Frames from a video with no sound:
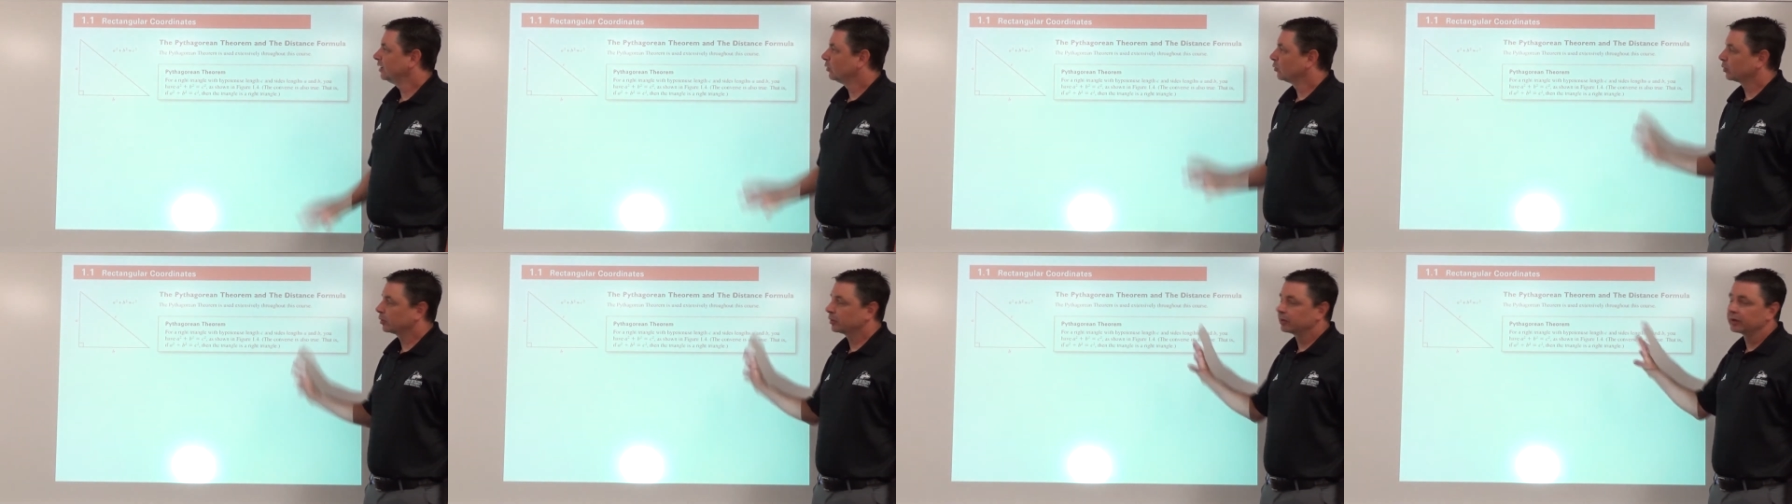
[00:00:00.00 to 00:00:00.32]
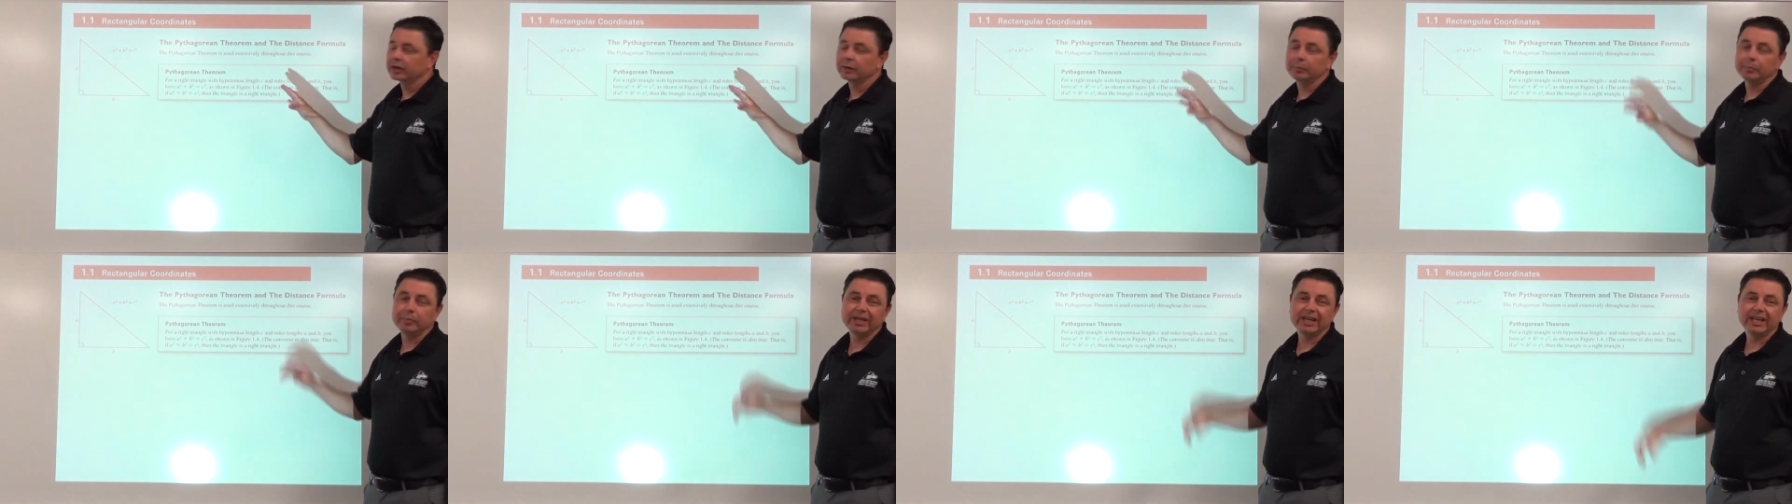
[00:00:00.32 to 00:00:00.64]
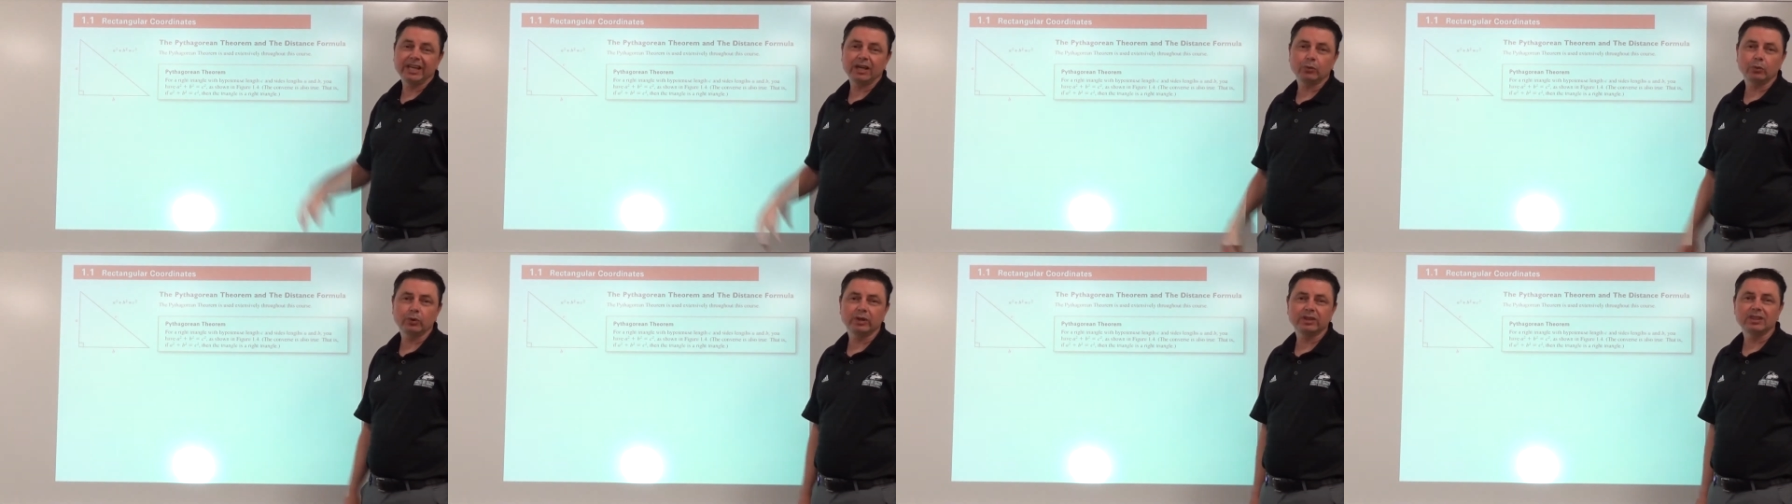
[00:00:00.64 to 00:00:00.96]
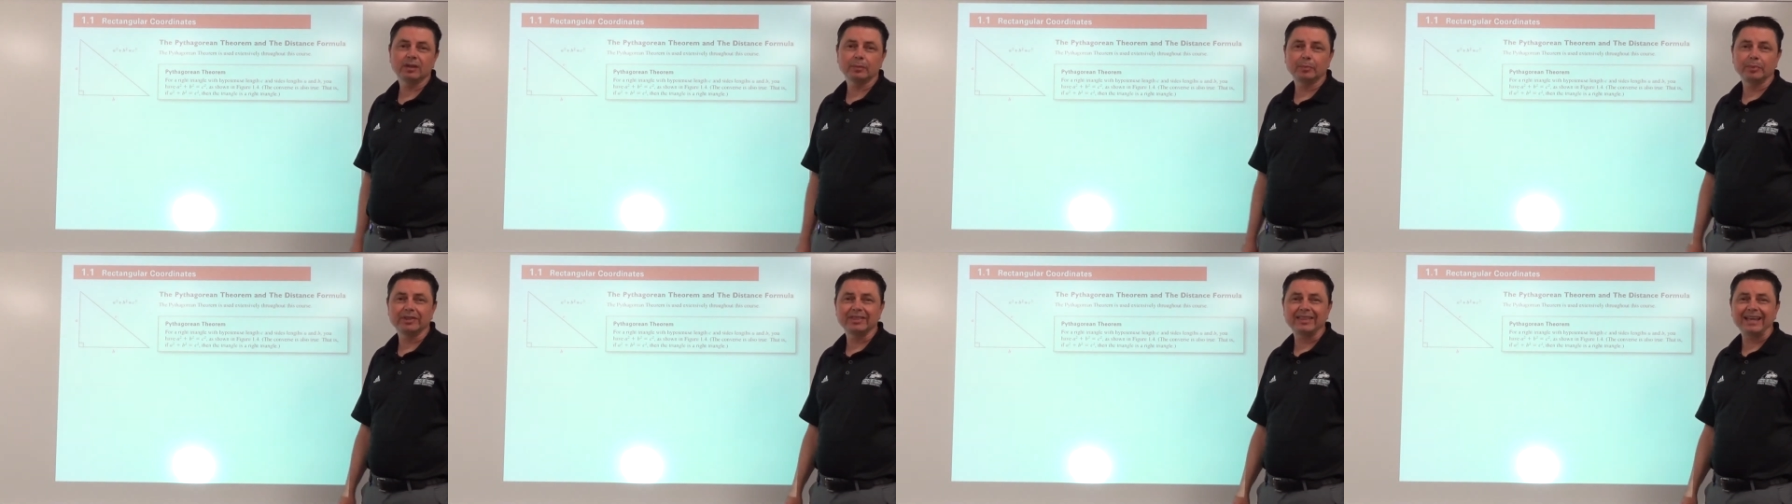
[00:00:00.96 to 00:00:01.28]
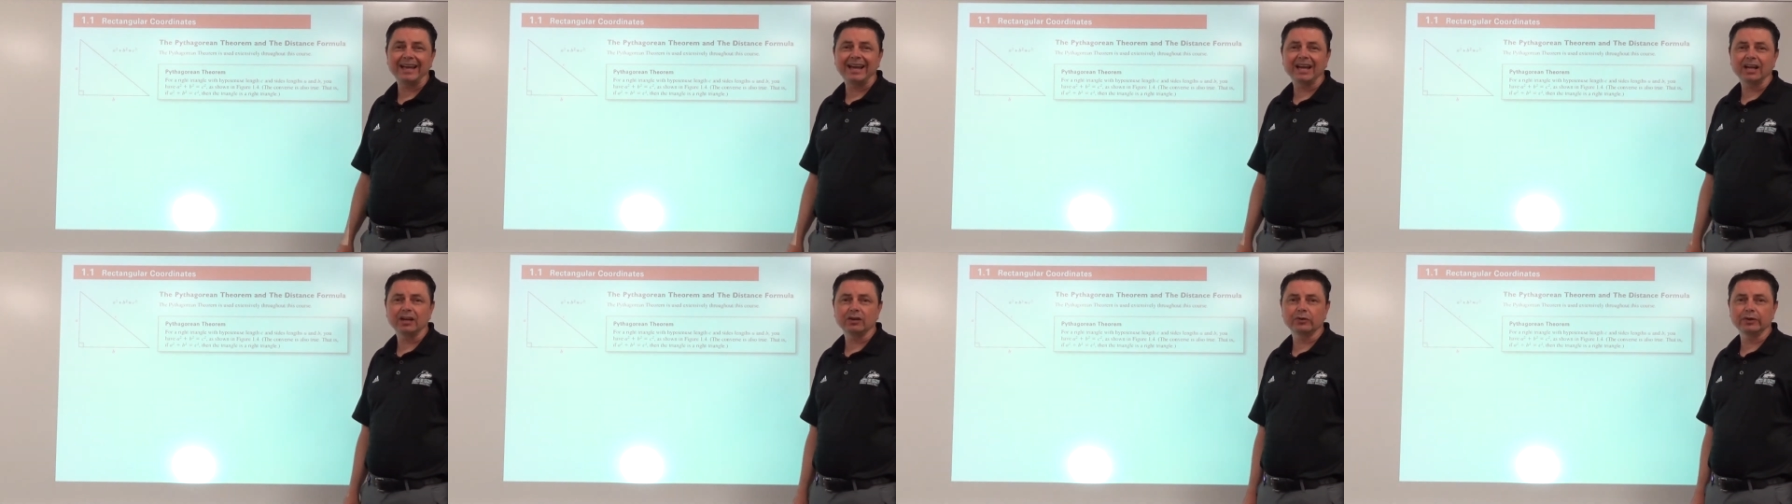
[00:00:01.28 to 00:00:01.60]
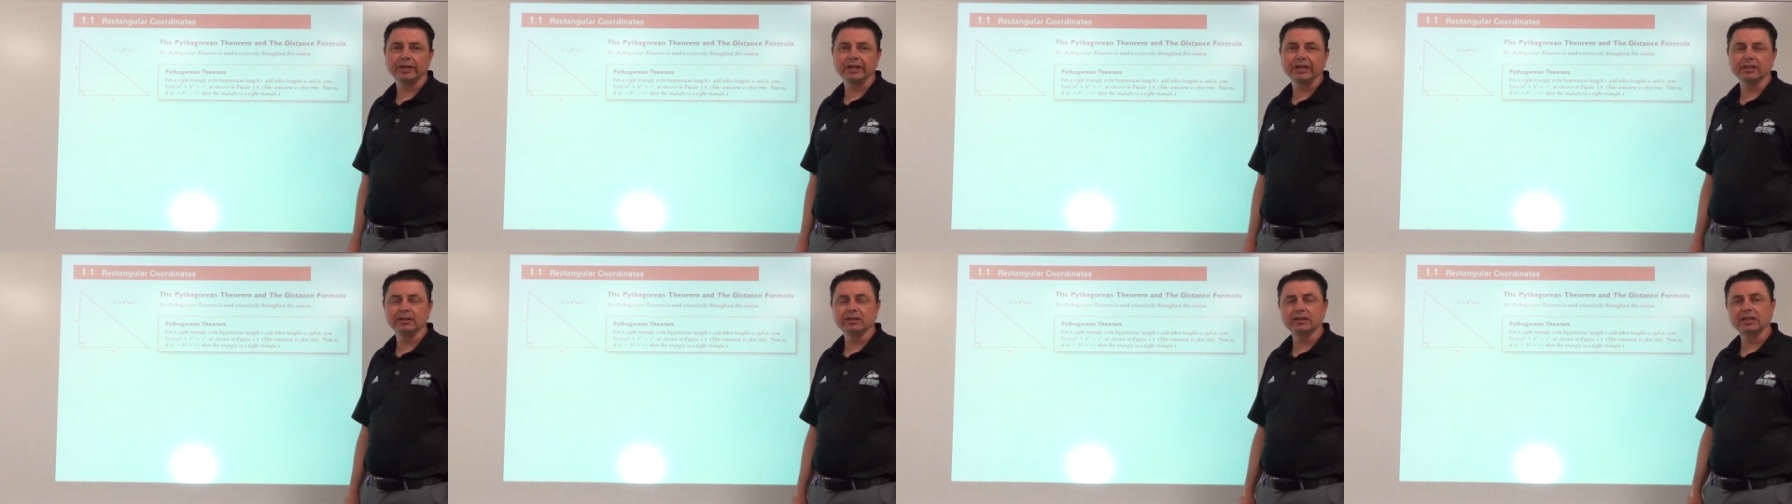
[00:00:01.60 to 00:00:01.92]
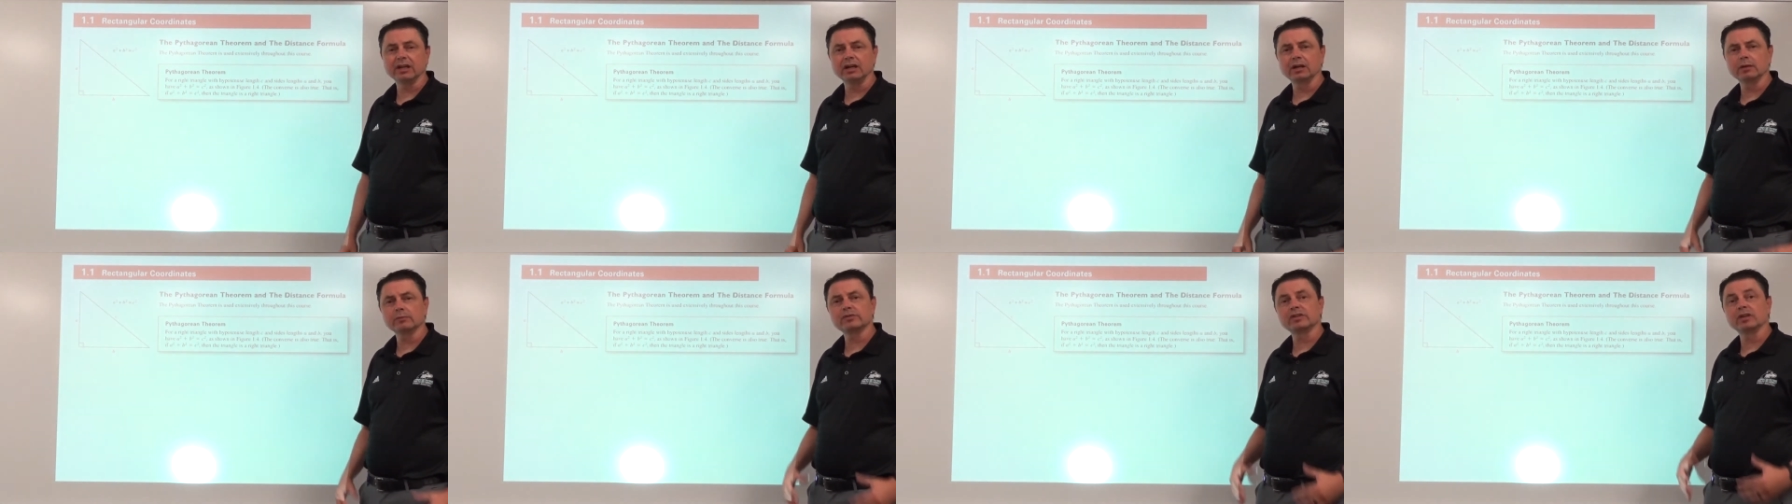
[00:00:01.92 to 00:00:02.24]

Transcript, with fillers: We're going to begin with the Pythagorean theorem,